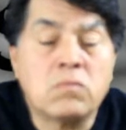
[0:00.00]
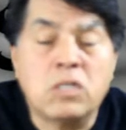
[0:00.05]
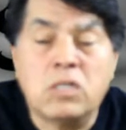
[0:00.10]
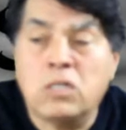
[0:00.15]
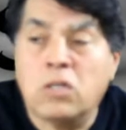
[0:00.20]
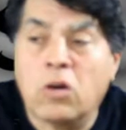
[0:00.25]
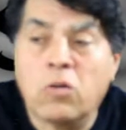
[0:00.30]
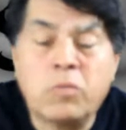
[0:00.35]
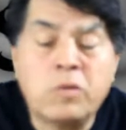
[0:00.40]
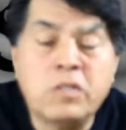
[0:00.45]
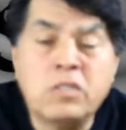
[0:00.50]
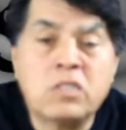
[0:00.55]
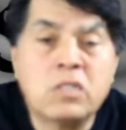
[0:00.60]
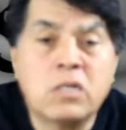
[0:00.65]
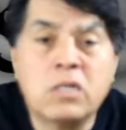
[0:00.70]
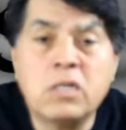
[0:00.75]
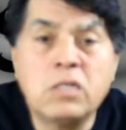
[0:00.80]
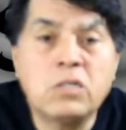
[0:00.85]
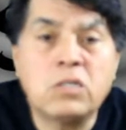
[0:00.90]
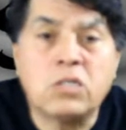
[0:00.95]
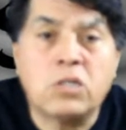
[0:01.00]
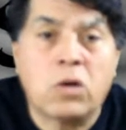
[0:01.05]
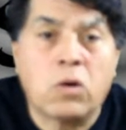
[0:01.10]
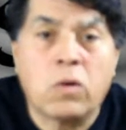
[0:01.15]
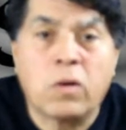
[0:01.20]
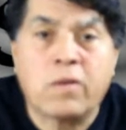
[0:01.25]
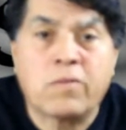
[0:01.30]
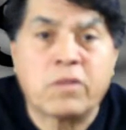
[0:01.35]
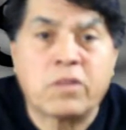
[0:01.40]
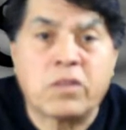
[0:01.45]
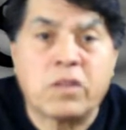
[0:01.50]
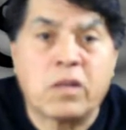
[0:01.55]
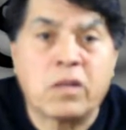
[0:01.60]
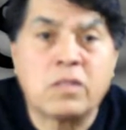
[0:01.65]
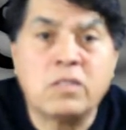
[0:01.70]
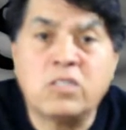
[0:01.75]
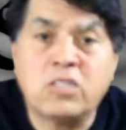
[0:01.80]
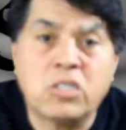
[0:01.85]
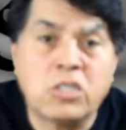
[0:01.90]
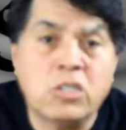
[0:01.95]
And nobody's going to know
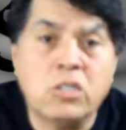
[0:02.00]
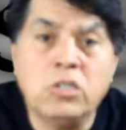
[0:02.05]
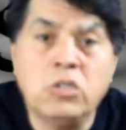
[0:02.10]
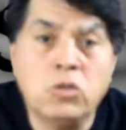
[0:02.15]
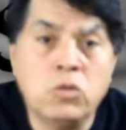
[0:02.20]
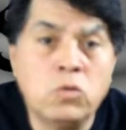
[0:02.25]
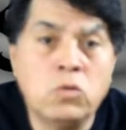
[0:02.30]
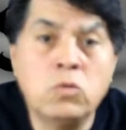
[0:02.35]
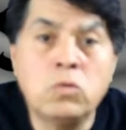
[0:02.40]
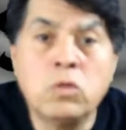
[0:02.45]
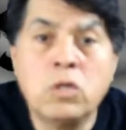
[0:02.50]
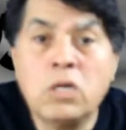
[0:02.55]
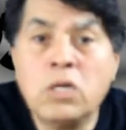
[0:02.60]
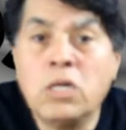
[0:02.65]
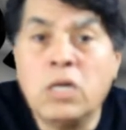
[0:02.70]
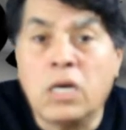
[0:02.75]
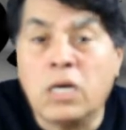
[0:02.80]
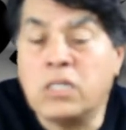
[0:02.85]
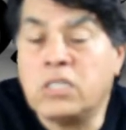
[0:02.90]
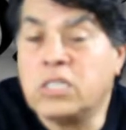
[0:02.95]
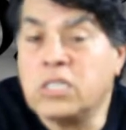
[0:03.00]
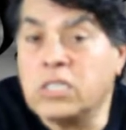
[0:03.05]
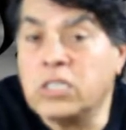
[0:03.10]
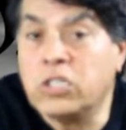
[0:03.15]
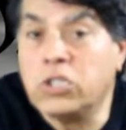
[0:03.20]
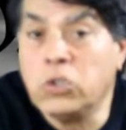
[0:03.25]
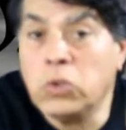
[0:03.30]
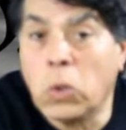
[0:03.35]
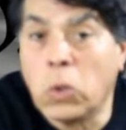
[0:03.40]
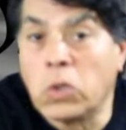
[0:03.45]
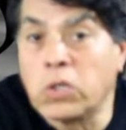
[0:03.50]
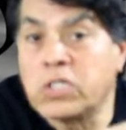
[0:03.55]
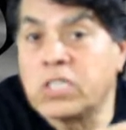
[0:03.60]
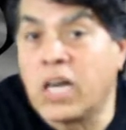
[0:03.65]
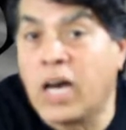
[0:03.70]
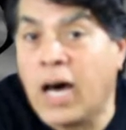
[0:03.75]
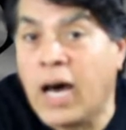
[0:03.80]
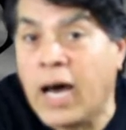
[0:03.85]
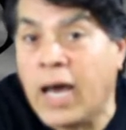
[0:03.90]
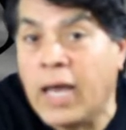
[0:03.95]
everything until it's your
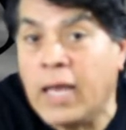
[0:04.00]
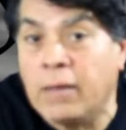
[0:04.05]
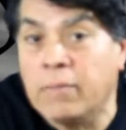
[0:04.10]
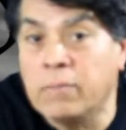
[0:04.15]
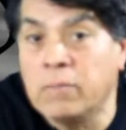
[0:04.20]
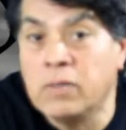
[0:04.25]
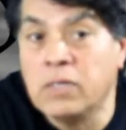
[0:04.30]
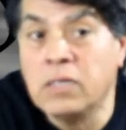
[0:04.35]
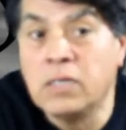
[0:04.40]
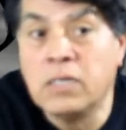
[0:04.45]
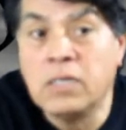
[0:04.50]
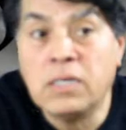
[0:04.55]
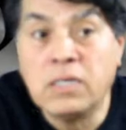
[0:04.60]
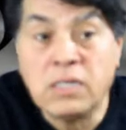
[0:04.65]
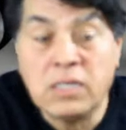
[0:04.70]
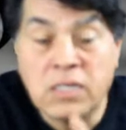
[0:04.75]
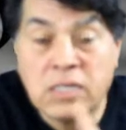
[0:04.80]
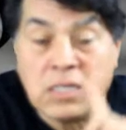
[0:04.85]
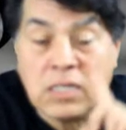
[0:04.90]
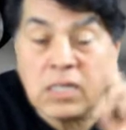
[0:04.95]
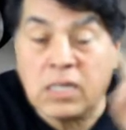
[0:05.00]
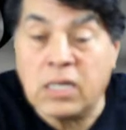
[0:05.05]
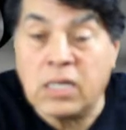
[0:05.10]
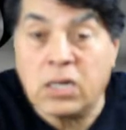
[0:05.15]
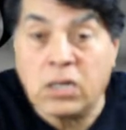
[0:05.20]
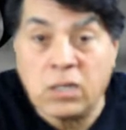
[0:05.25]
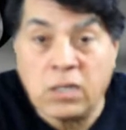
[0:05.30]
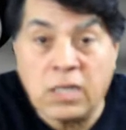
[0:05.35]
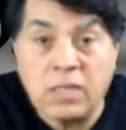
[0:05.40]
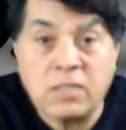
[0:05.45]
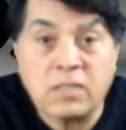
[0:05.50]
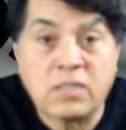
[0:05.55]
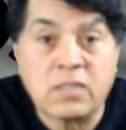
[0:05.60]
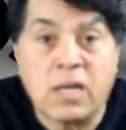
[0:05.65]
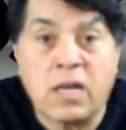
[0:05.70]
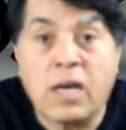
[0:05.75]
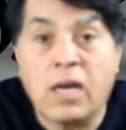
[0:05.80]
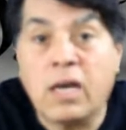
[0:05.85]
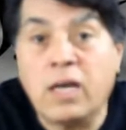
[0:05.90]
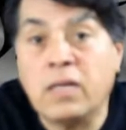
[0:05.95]
time to get on that
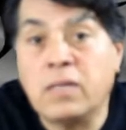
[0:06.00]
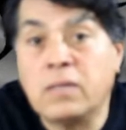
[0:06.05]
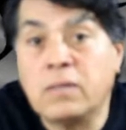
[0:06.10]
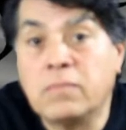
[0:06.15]
side.